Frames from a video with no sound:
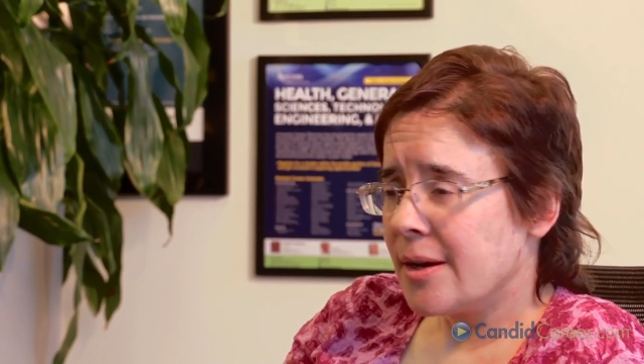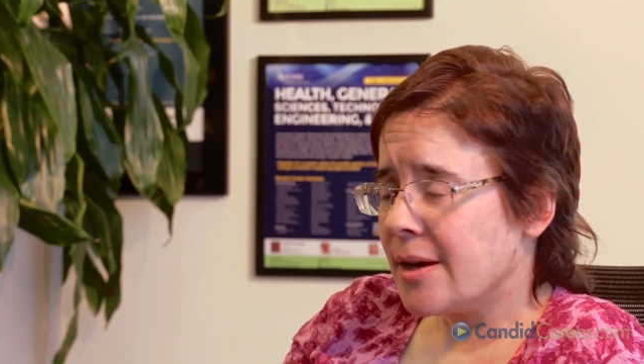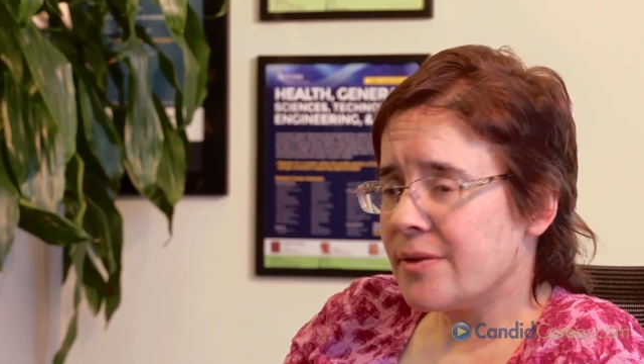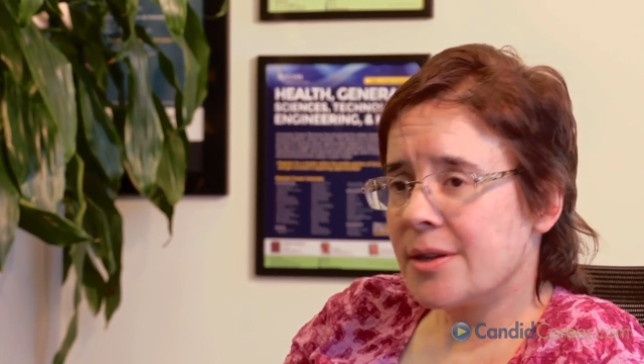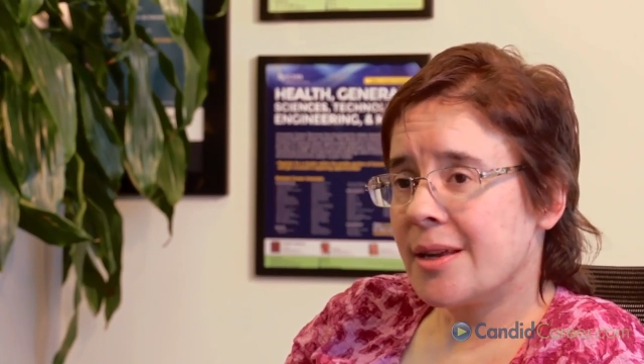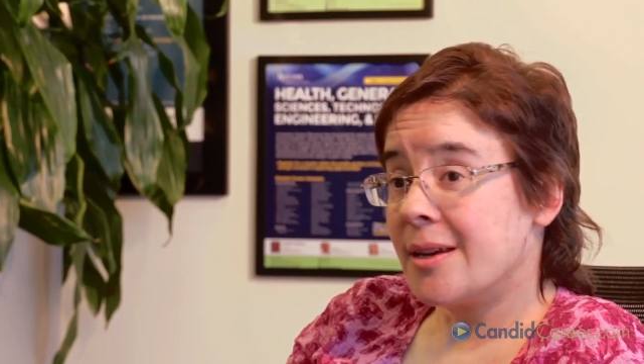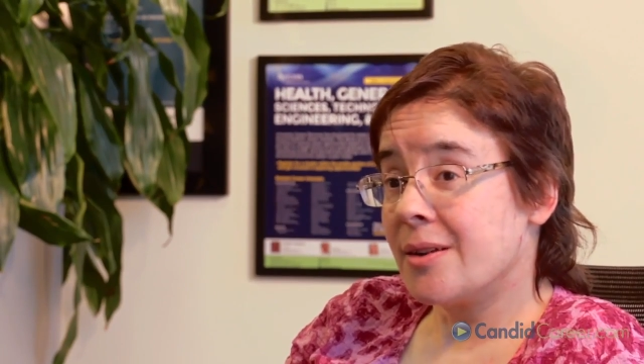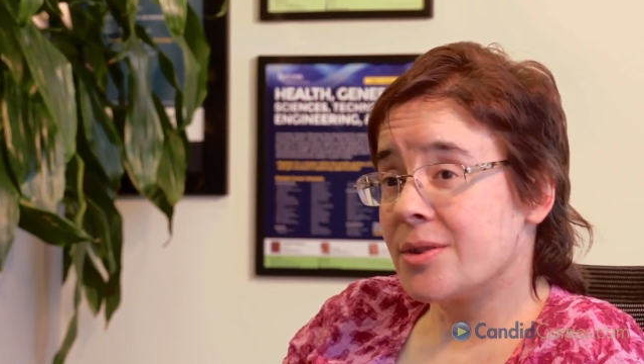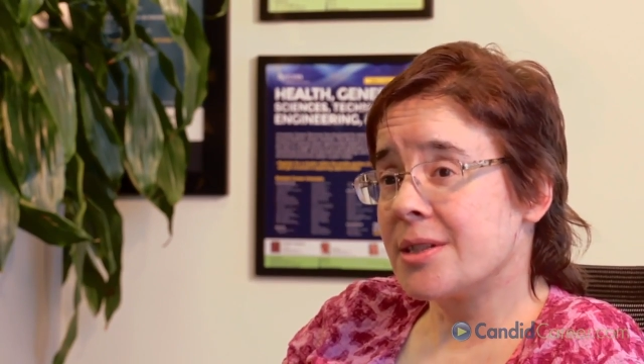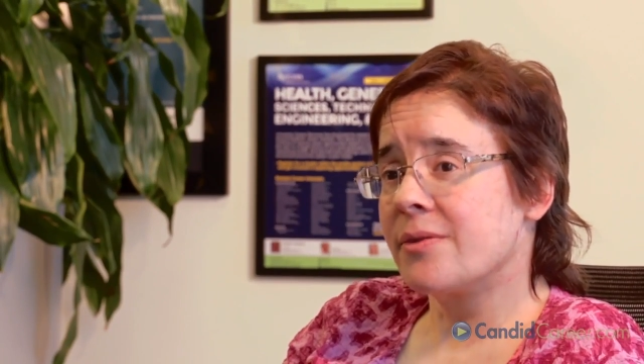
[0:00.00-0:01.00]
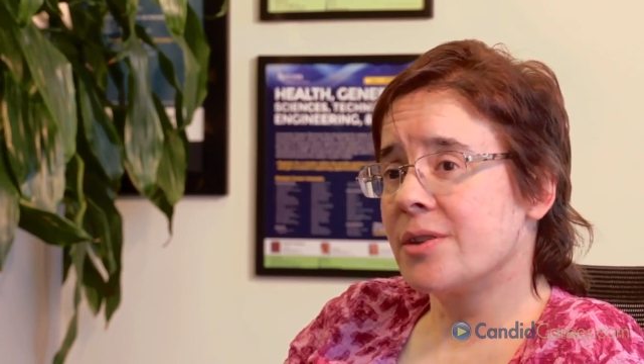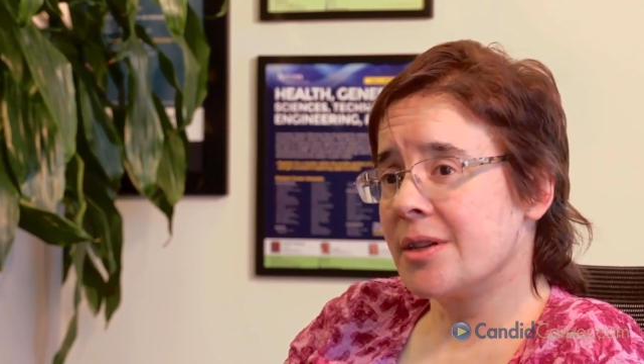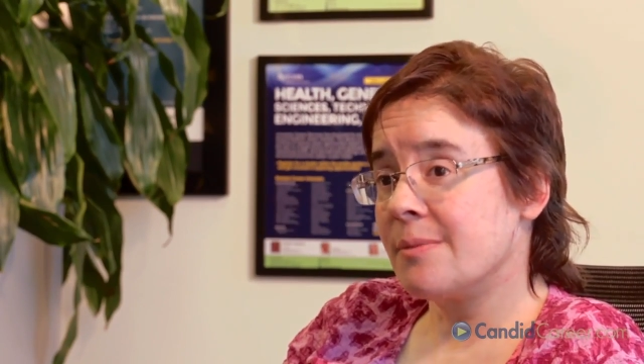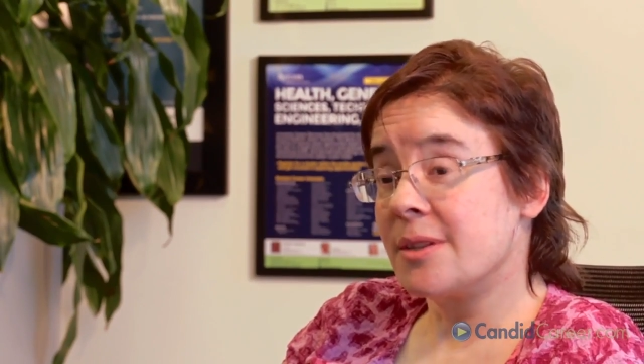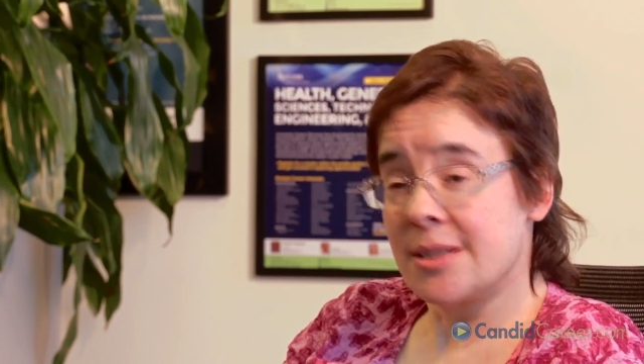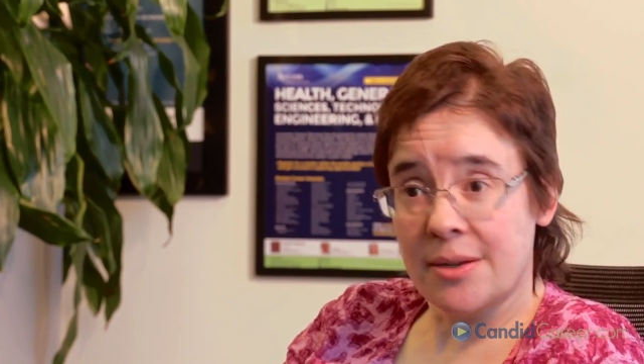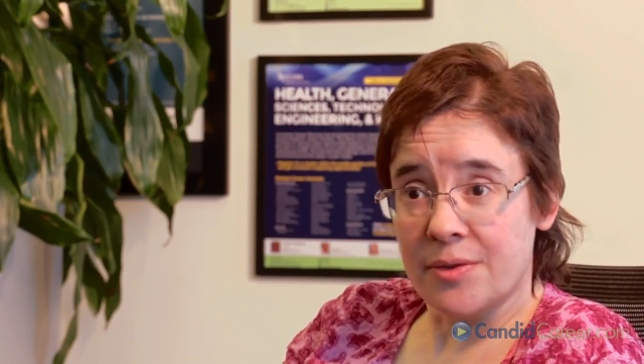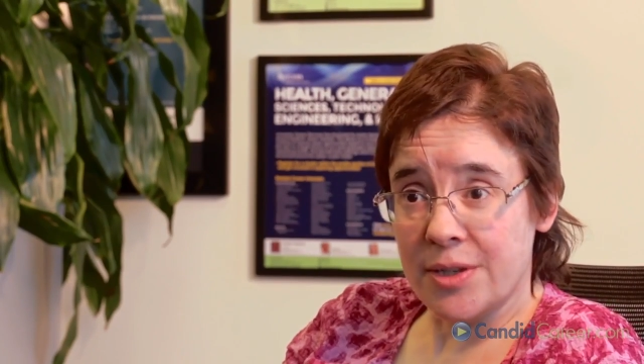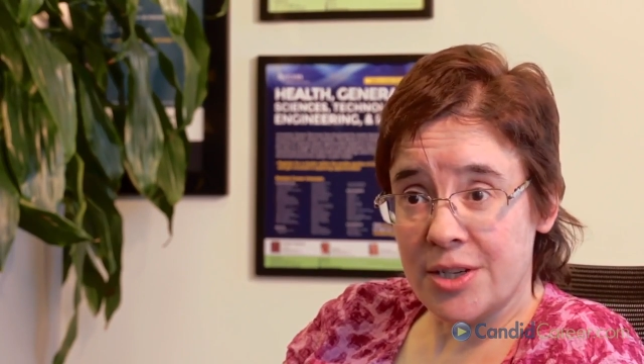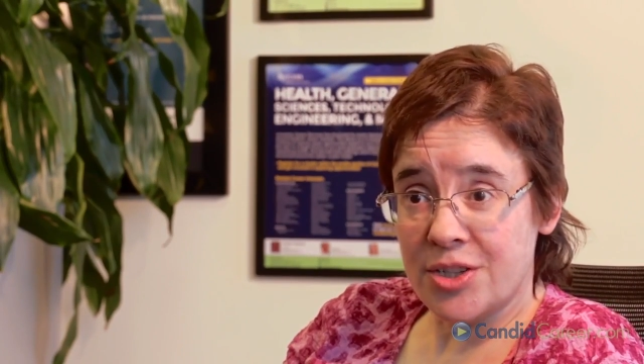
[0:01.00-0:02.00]
I've done that now several times in
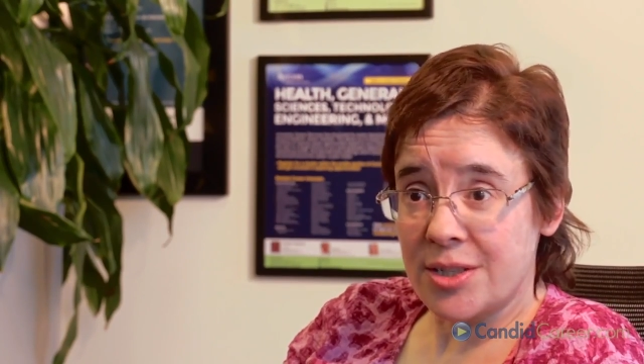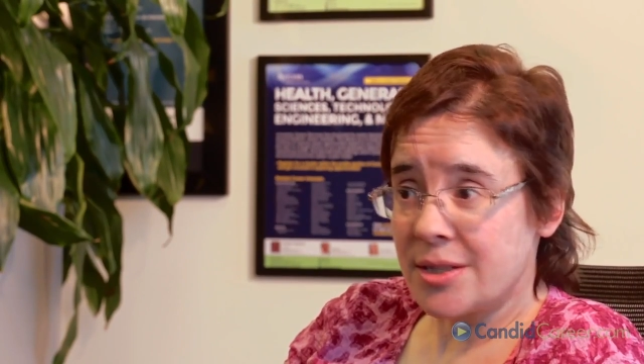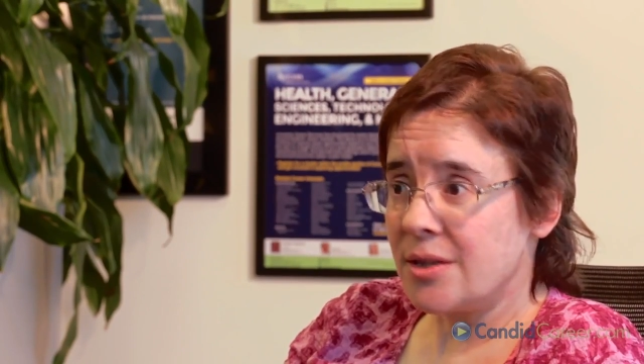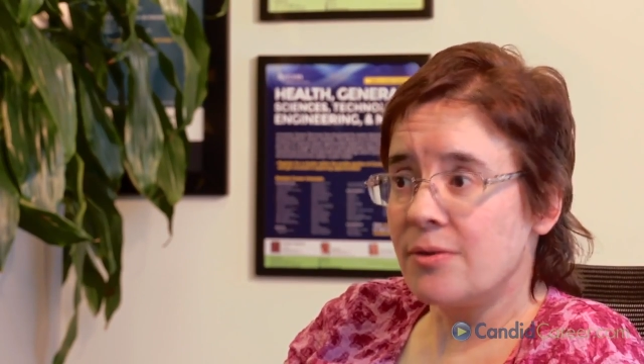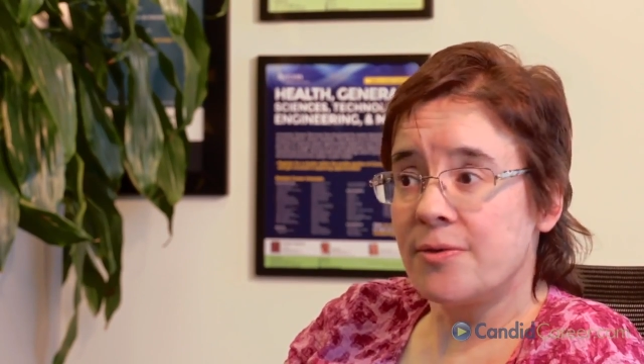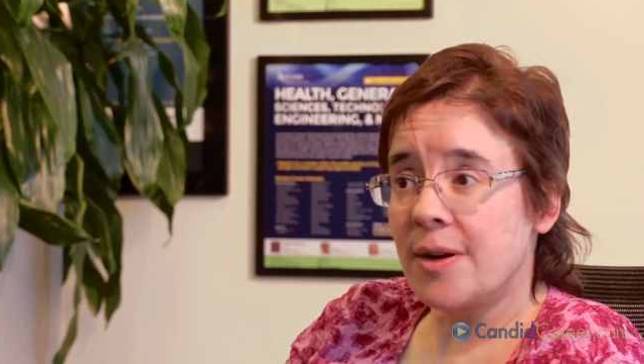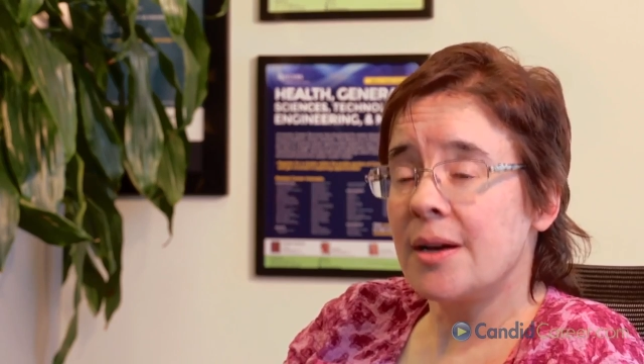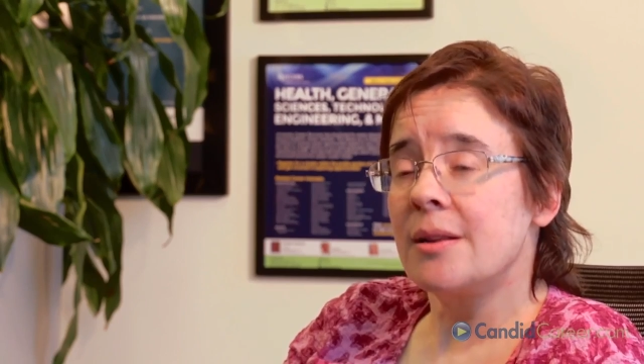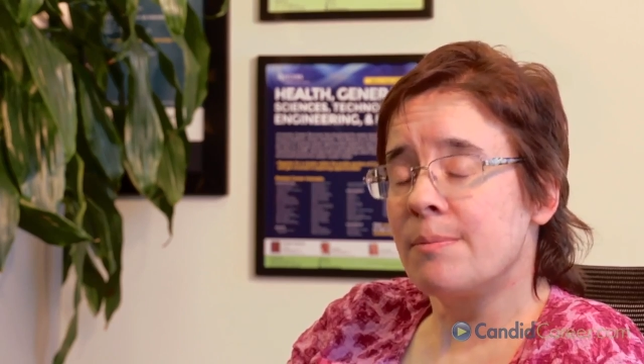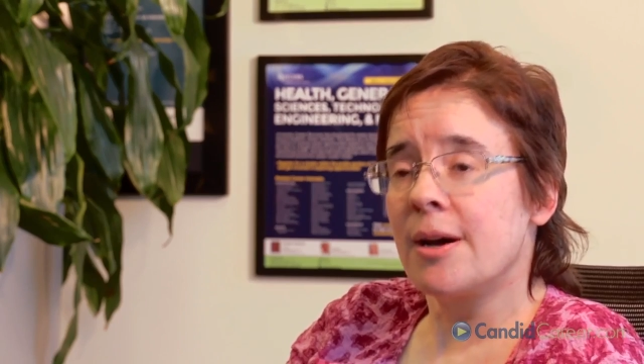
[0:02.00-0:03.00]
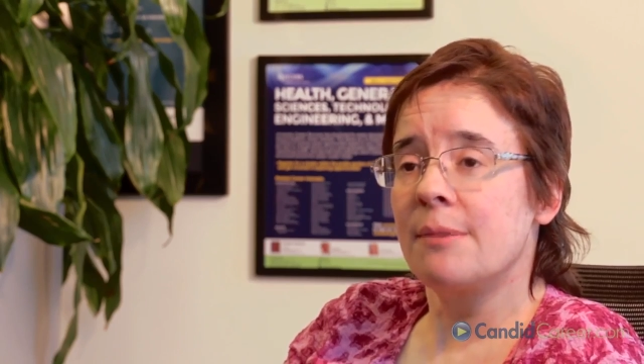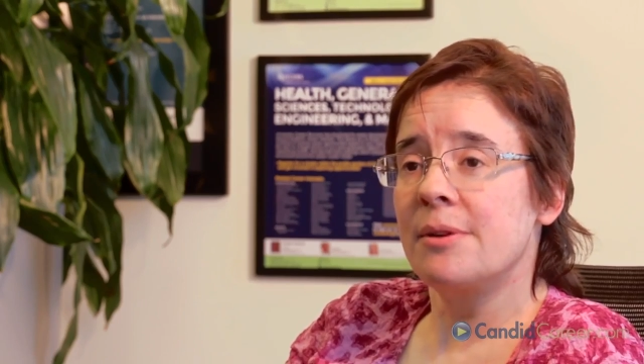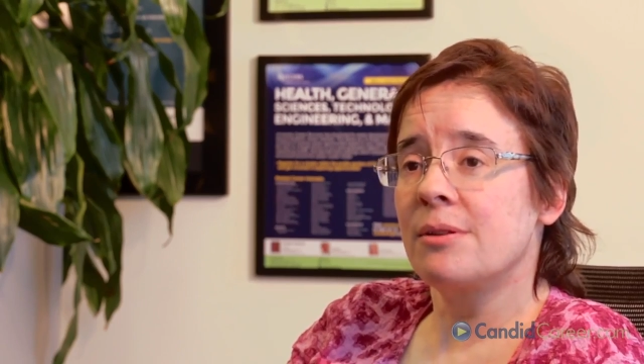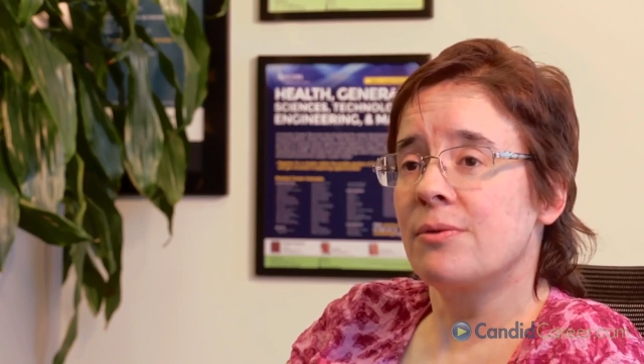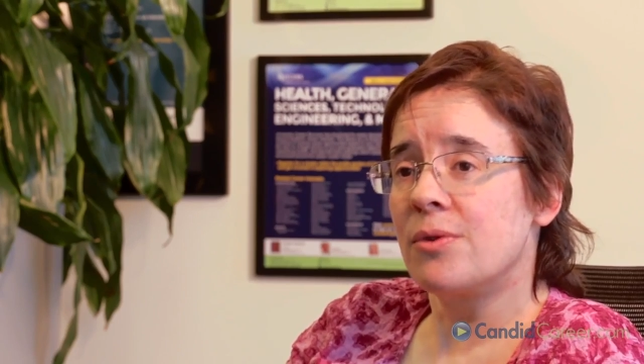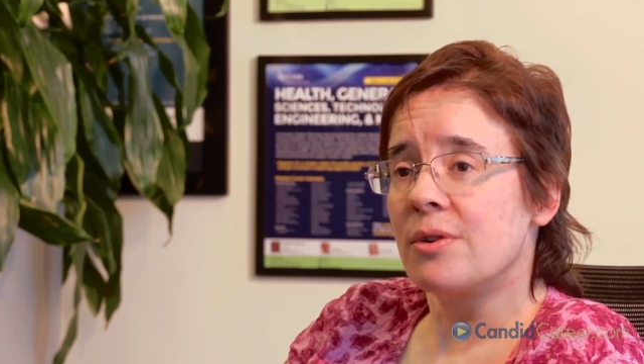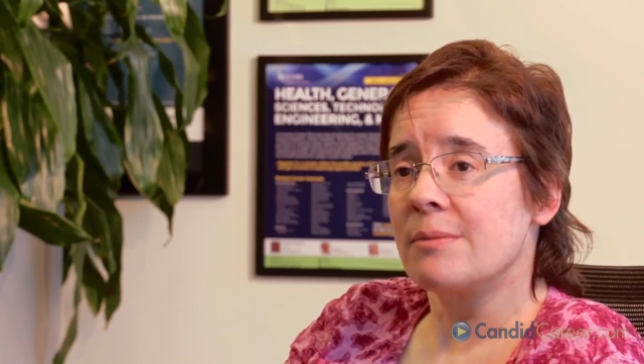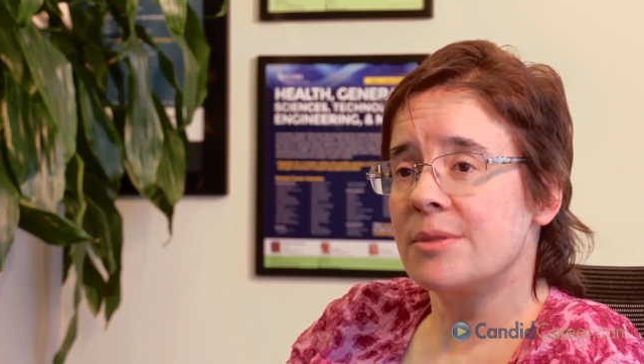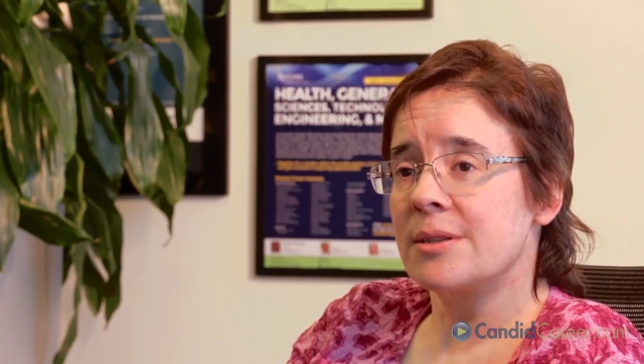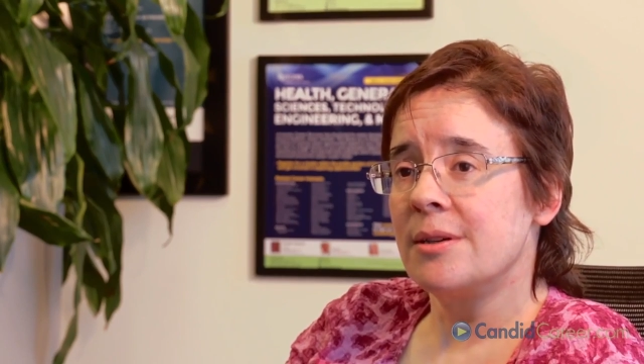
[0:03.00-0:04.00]
several niches, you find the popular
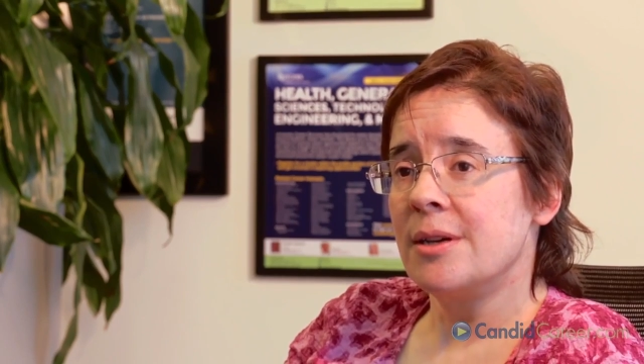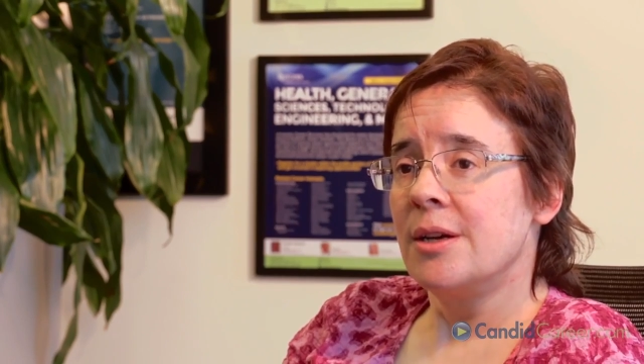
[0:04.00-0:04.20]
forums,